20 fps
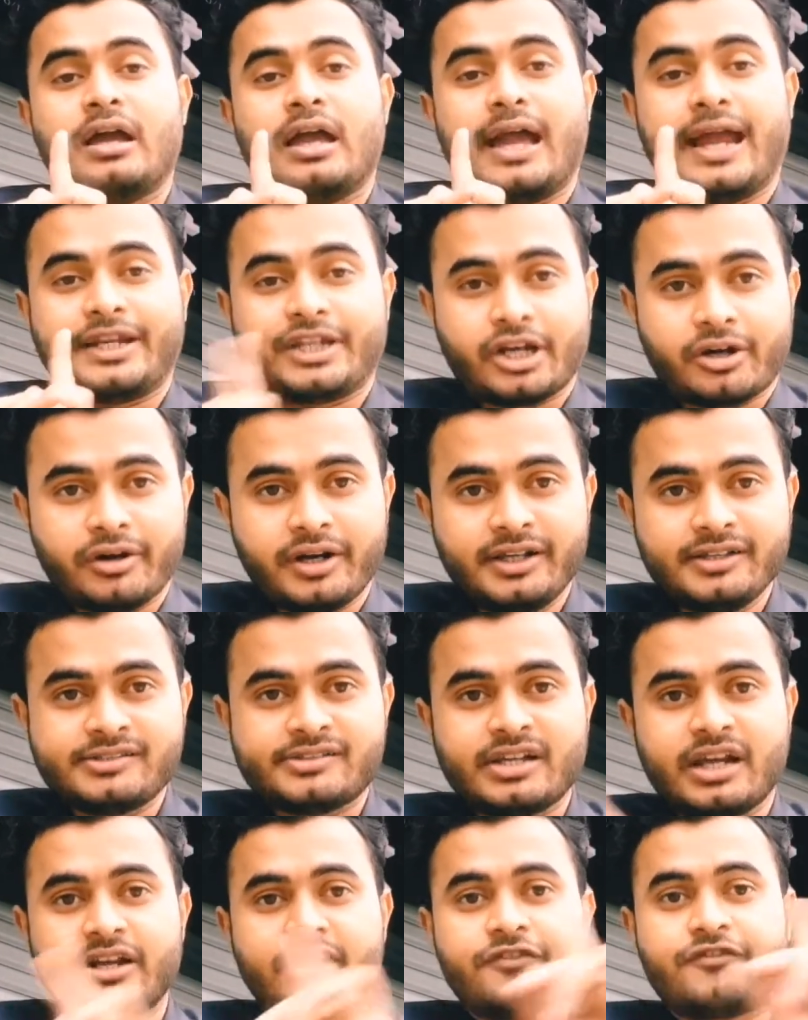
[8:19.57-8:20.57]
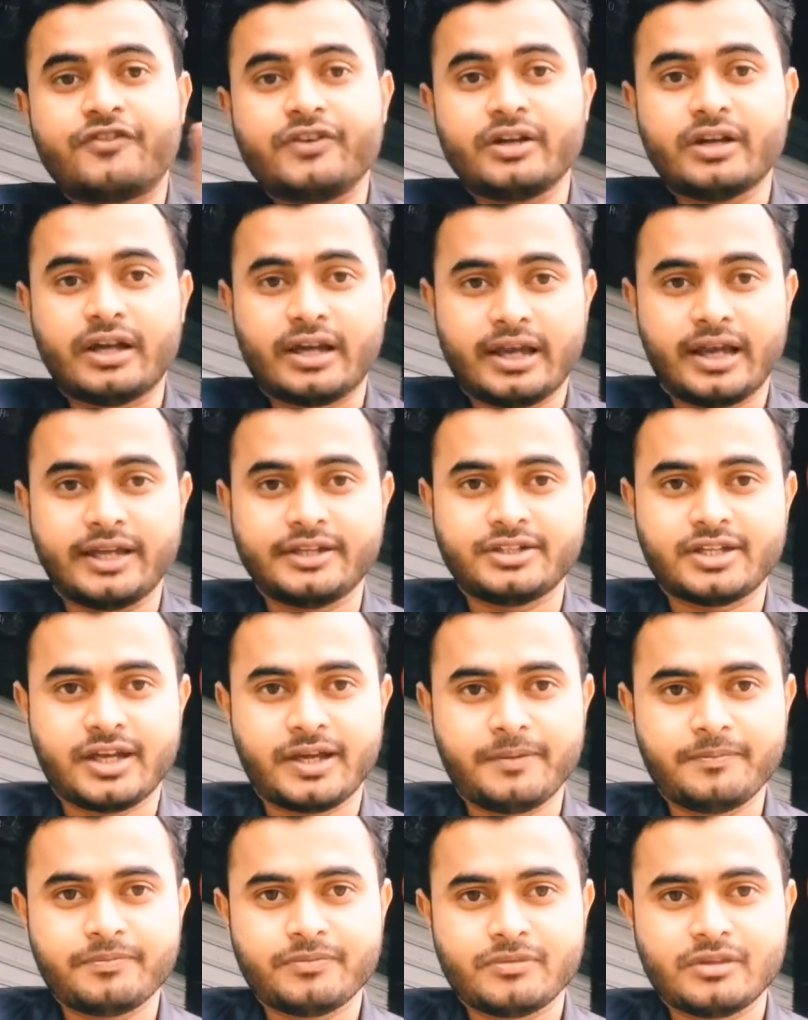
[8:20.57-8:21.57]
a terrorist and
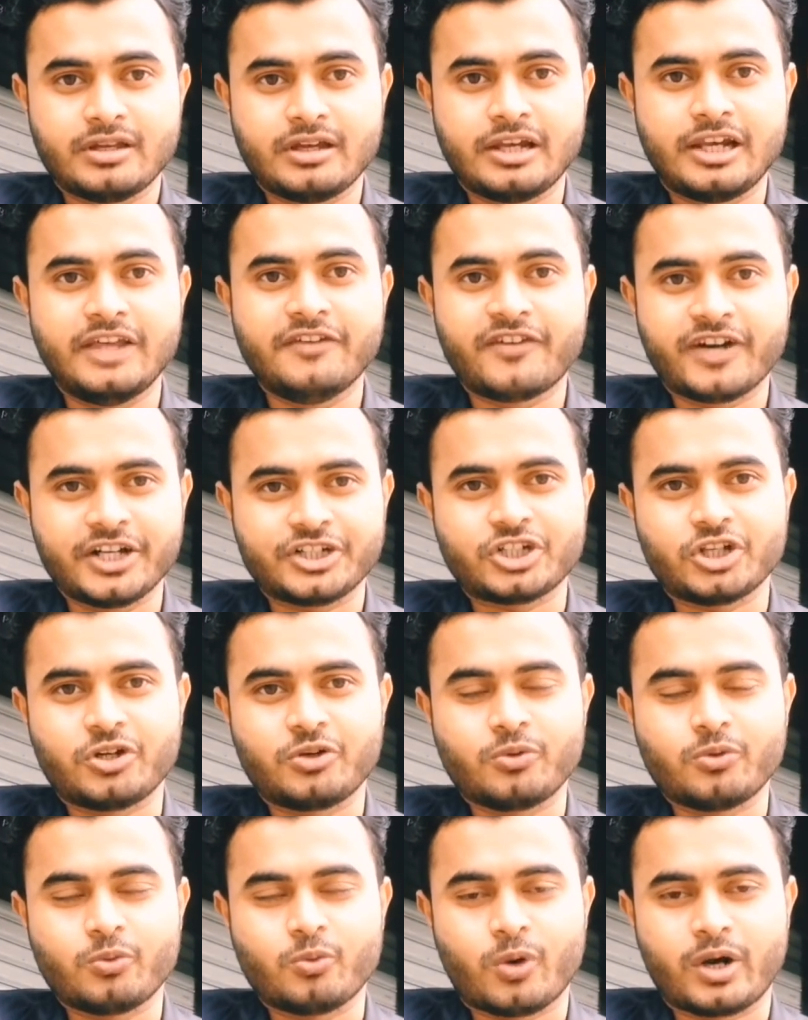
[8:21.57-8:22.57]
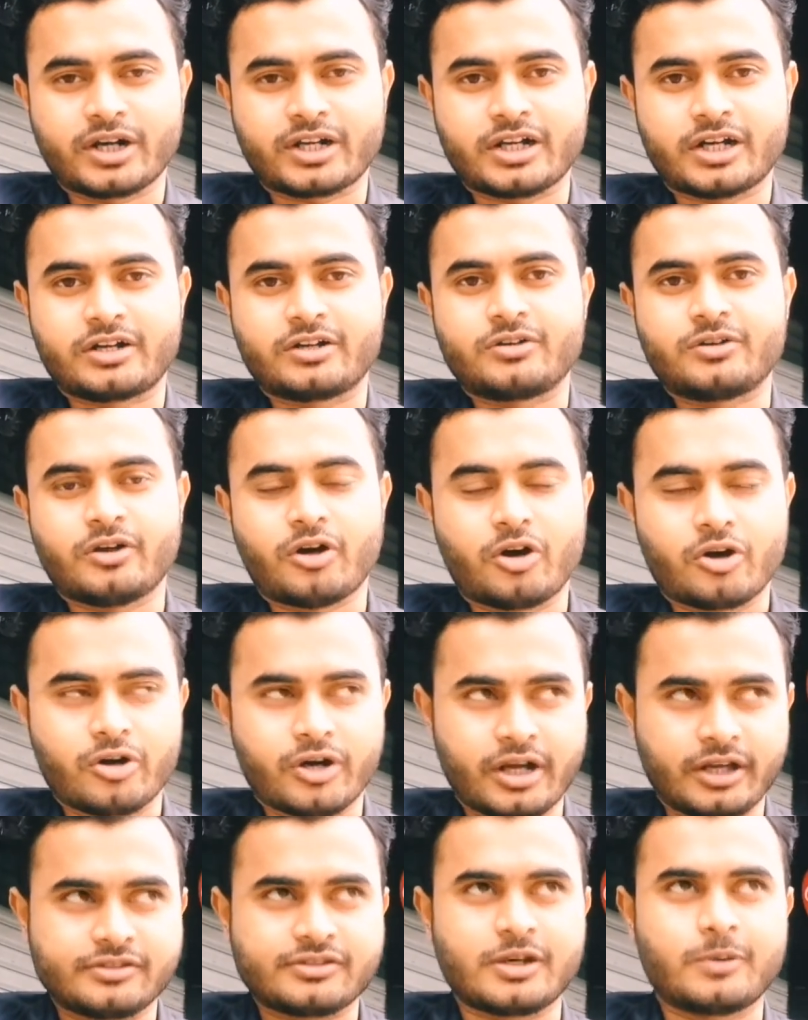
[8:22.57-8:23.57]
a liberation worker,
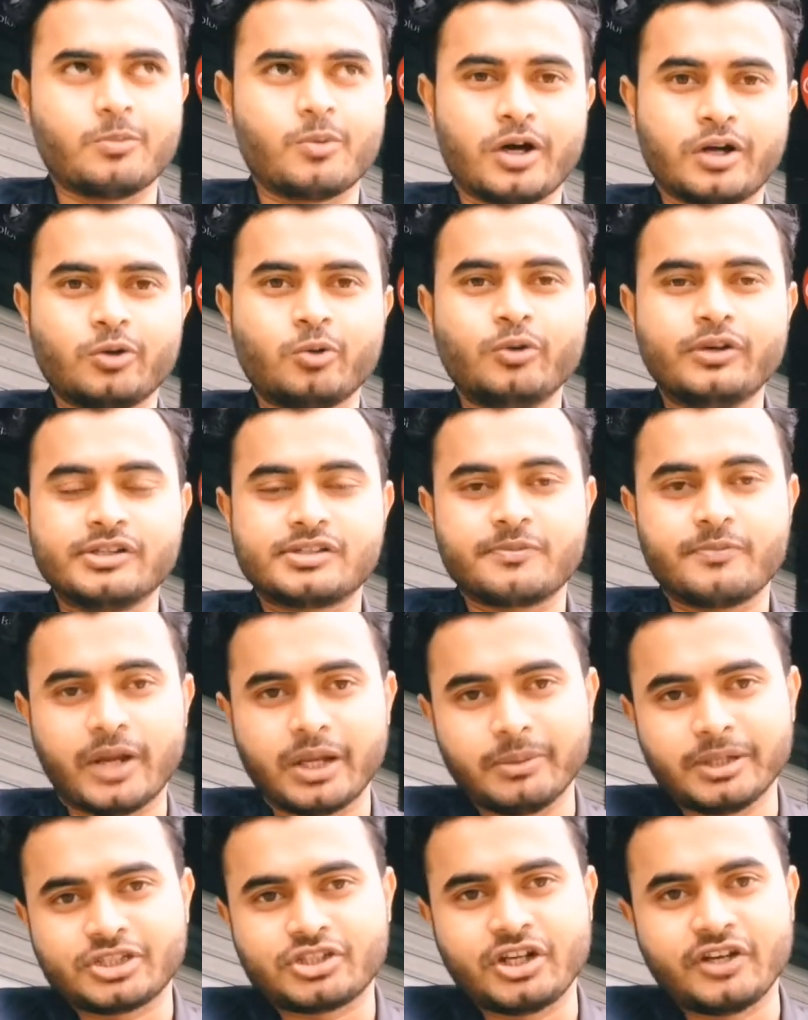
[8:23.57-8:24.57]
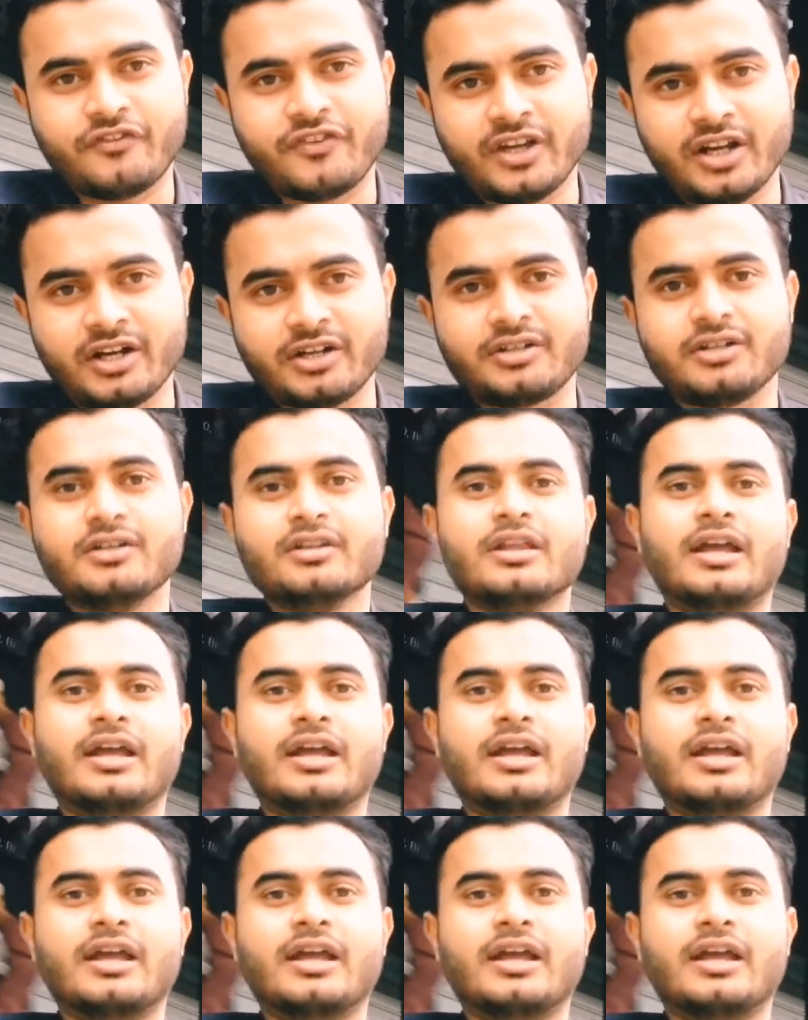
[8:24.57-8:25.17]
or someone who is very much revered.